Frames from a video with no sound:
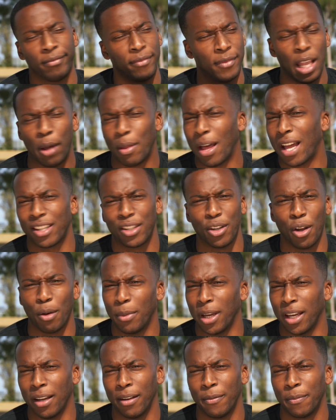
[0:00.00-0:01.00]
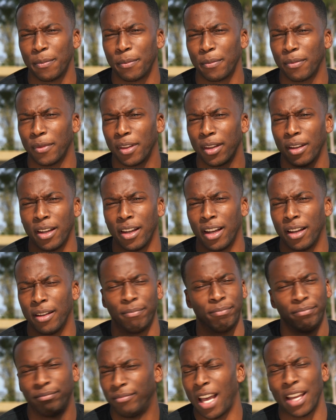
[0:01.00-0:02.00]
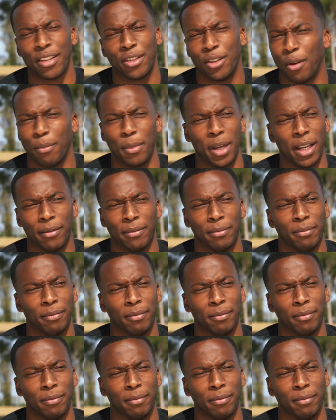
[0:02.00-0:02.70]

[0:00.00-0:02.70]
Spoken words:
Now that's not me. That's not me.